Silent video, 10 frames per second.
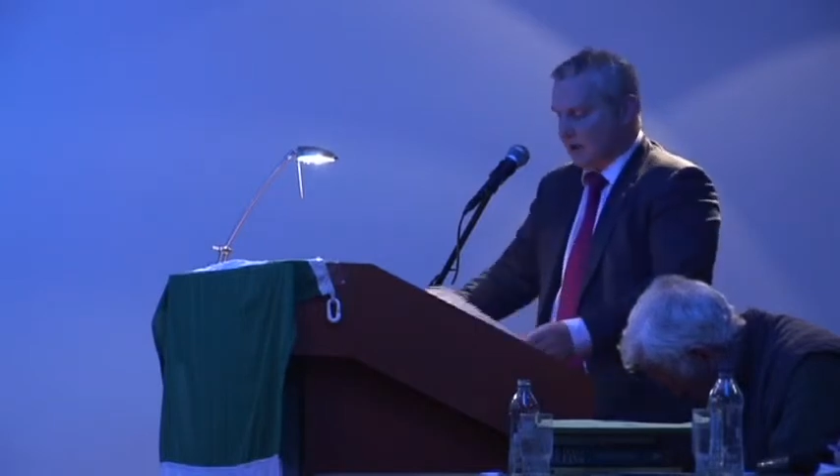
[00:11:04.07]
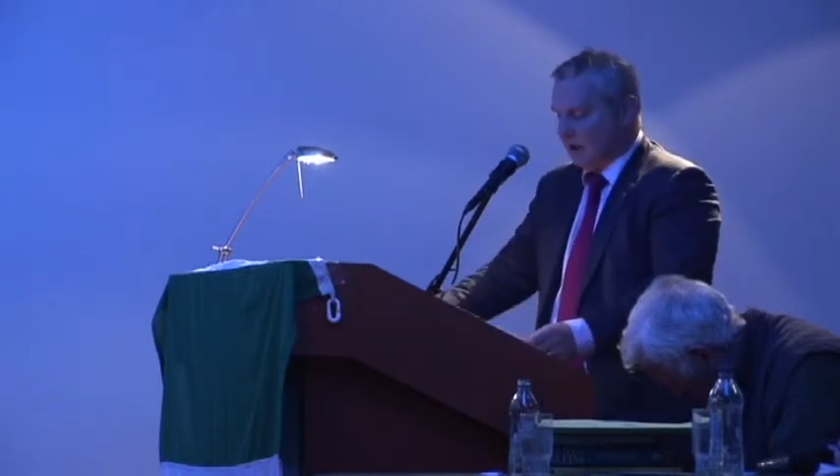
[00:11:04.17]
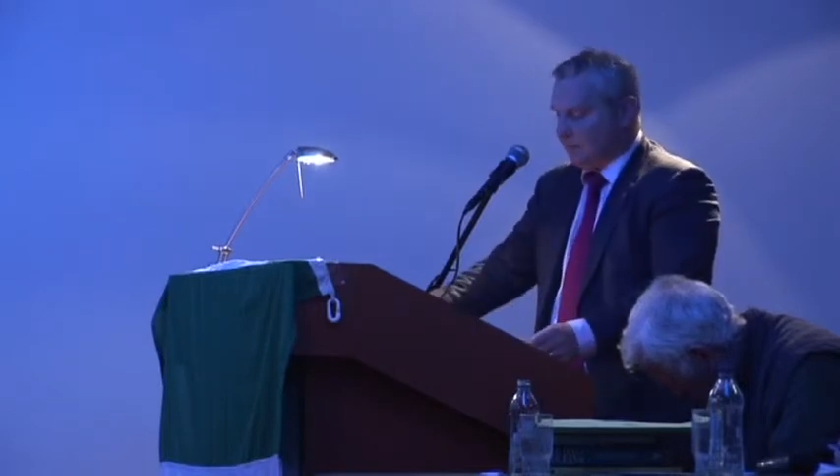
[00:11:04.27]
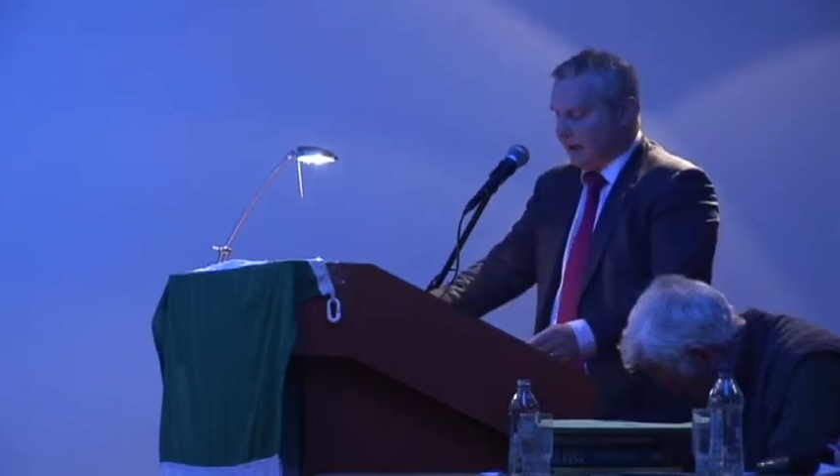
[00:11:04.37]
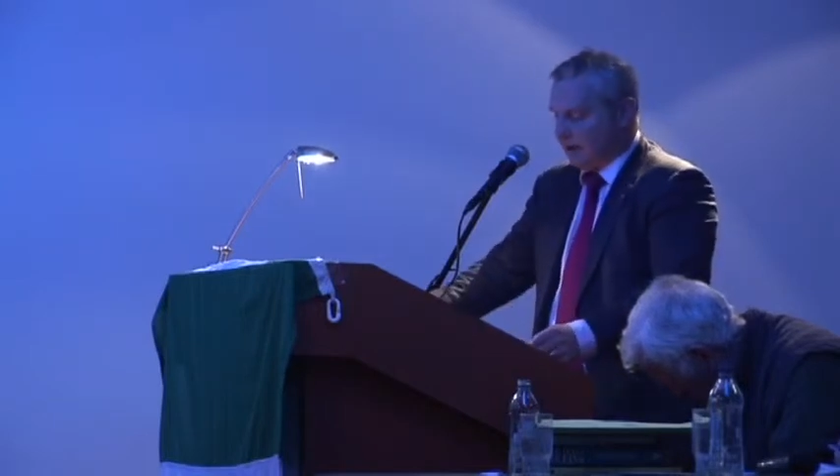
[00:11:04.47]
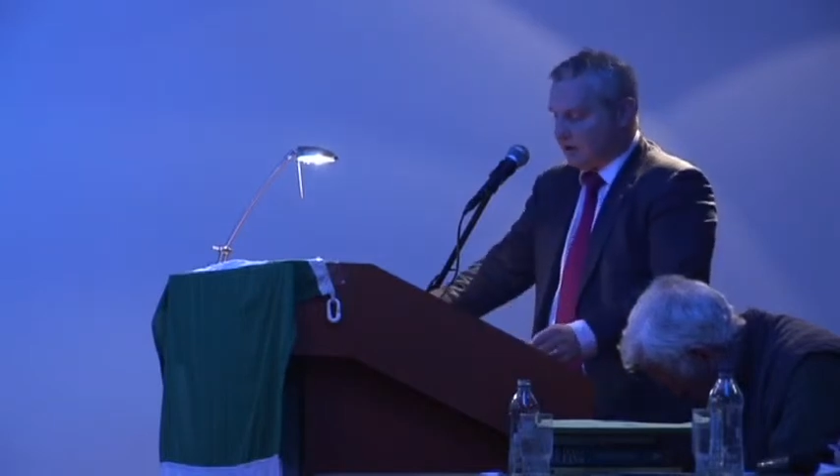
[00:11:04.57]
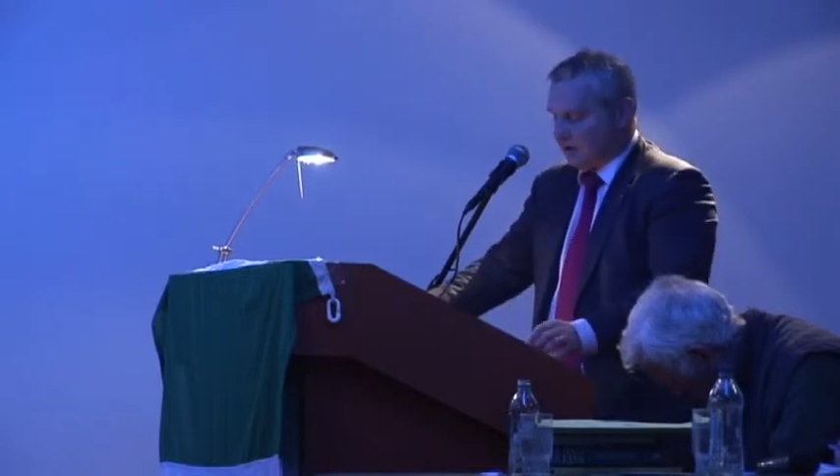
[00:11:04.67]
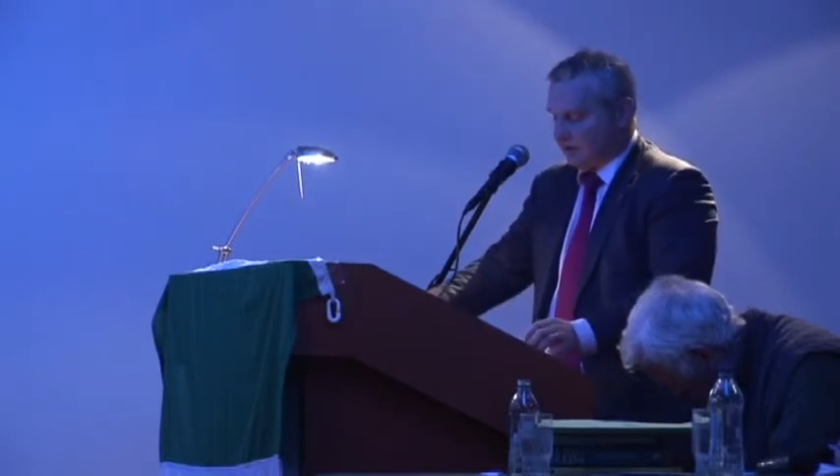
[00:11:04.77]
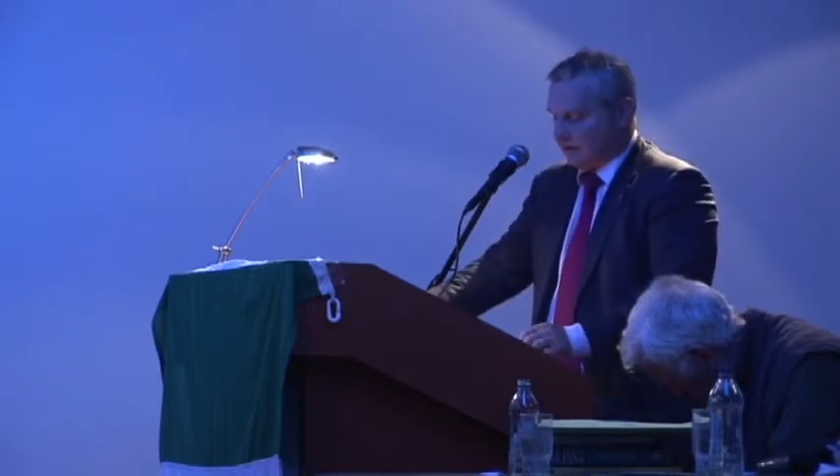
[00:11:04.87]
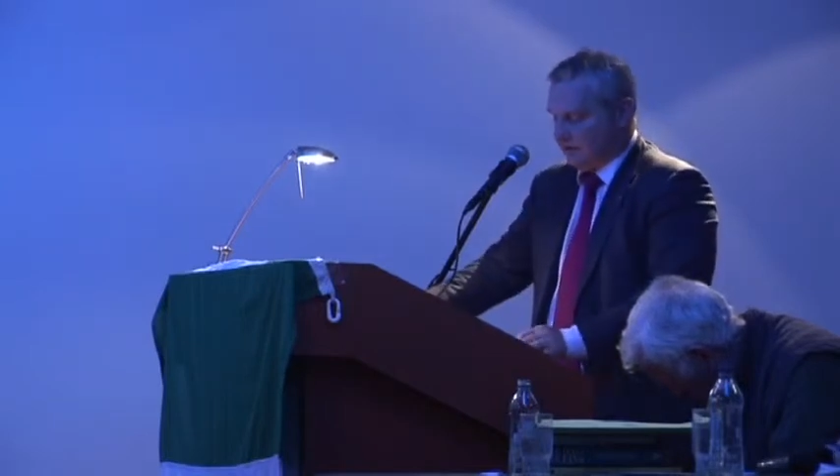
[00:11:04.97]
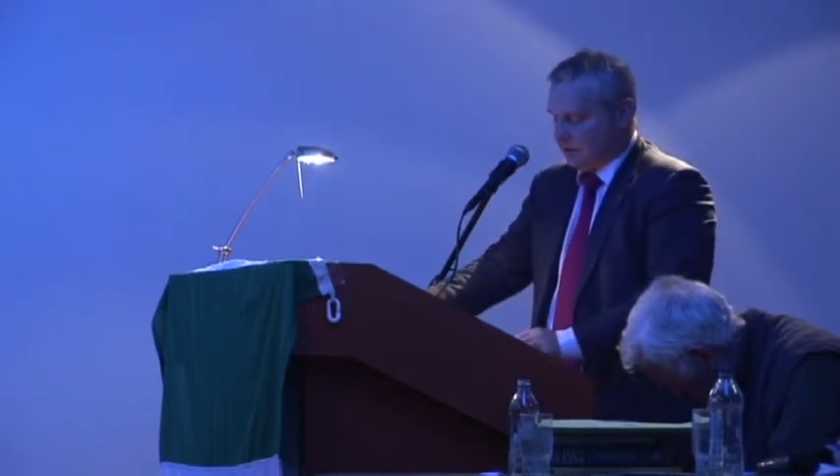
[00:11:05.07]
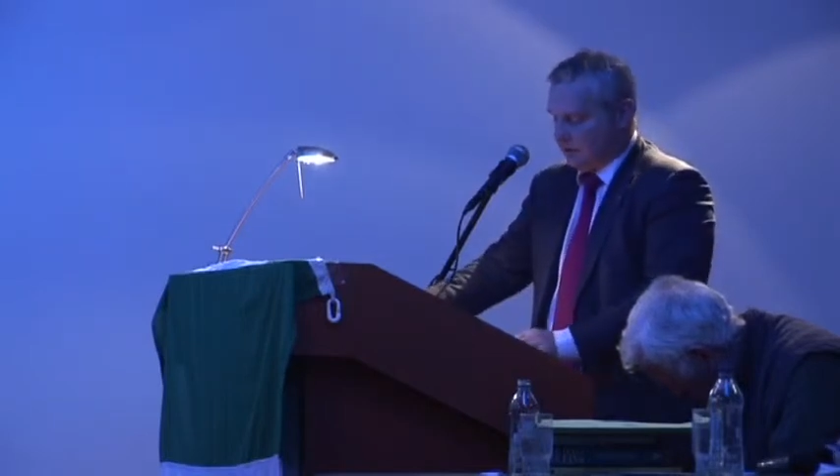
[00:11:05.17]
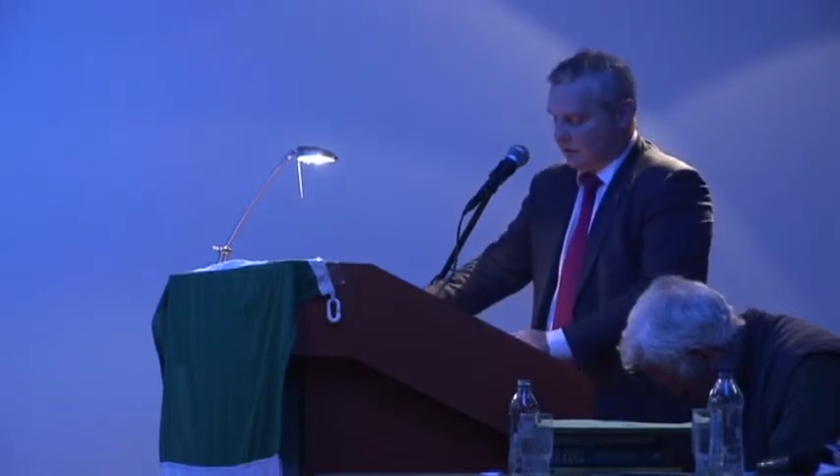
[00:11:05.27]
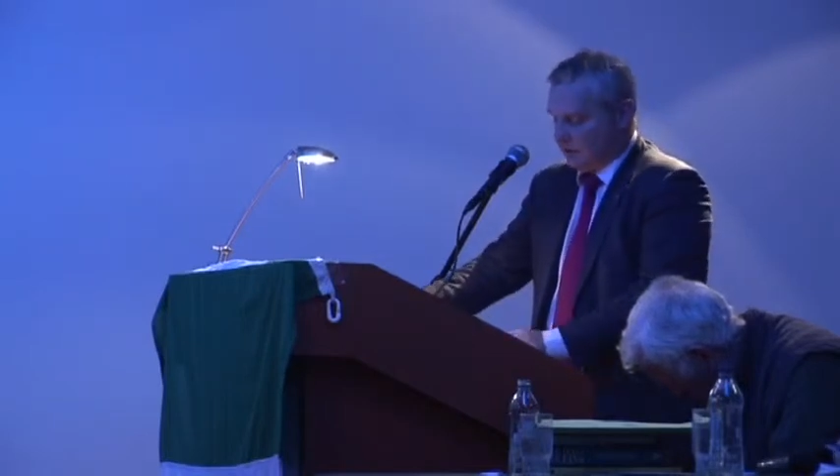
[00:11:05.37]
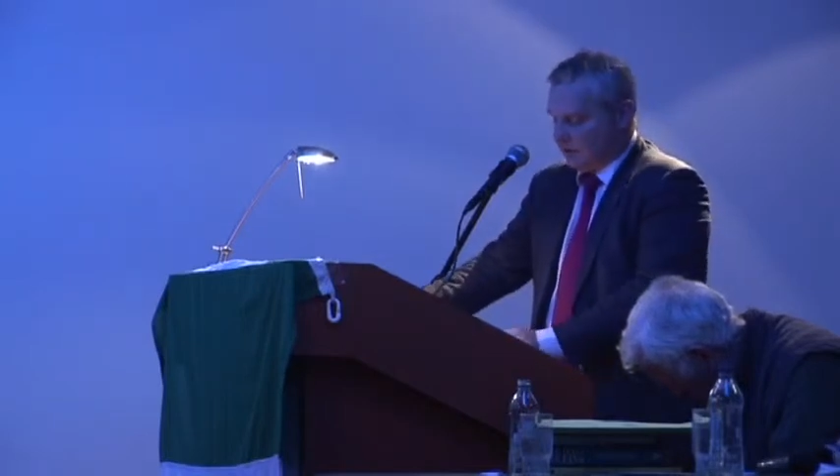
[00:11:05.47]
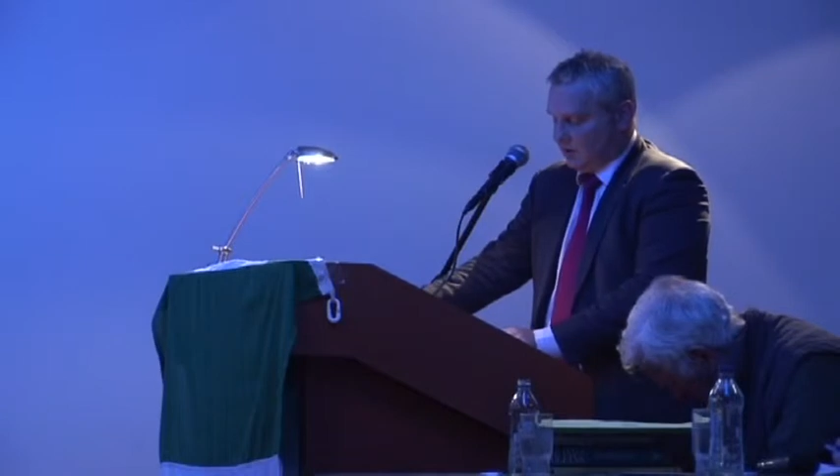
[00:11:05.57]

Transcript: and past grievances.